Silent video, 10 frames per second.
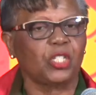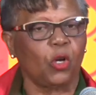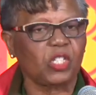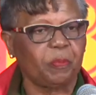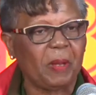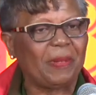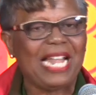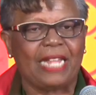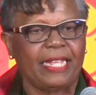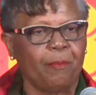those people
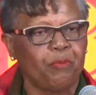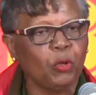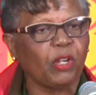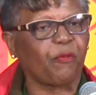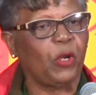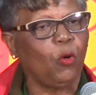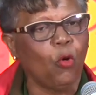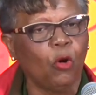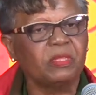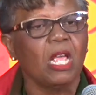had their beautiful
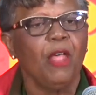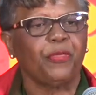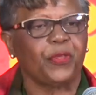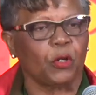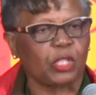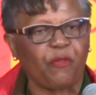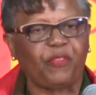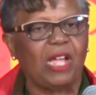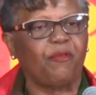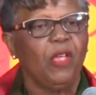homes,
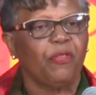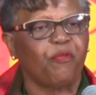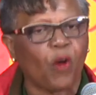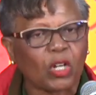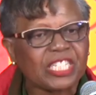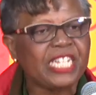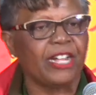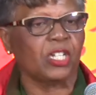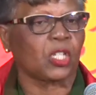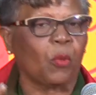35, 40
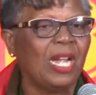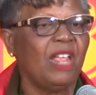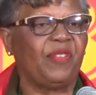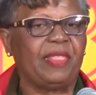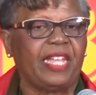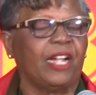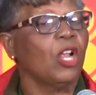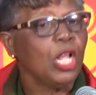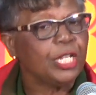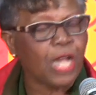years they were living there,
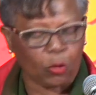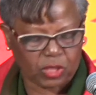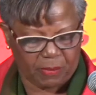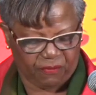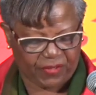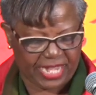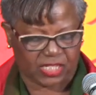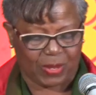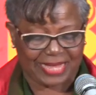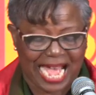now to be
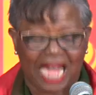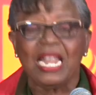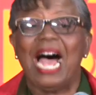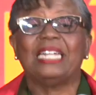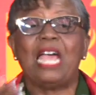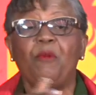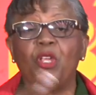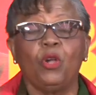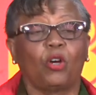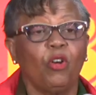faced with that. And then when
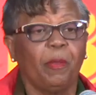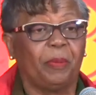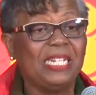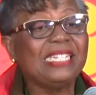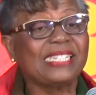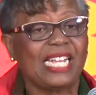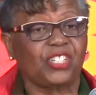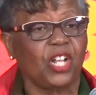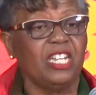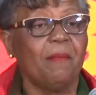you look at the police
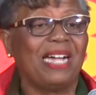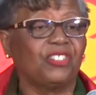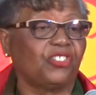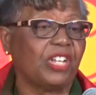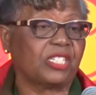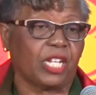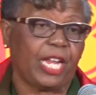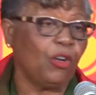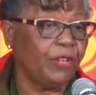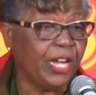station, the magistrate's
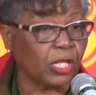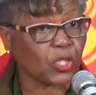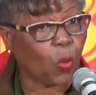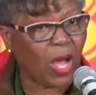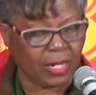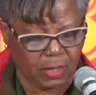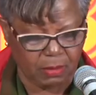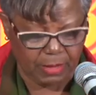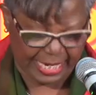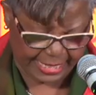looking down there on squalor.
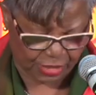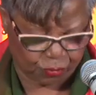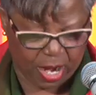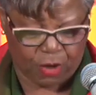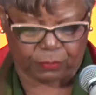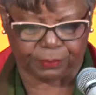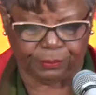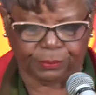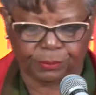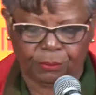It is wrong.
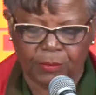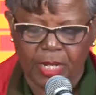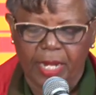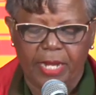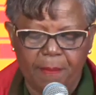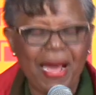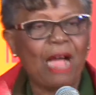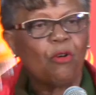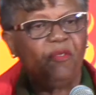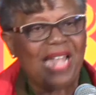The
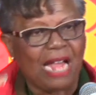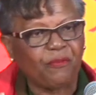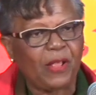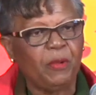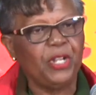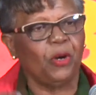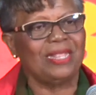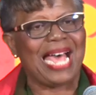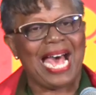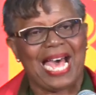mangrove landfill, we know
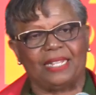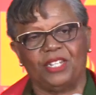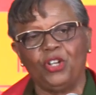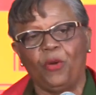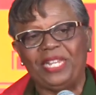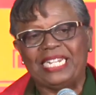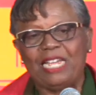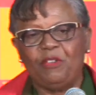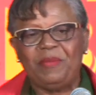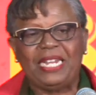that. You know what they
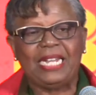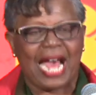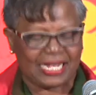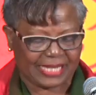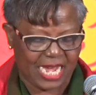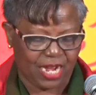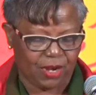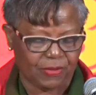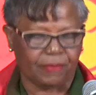did with me last year?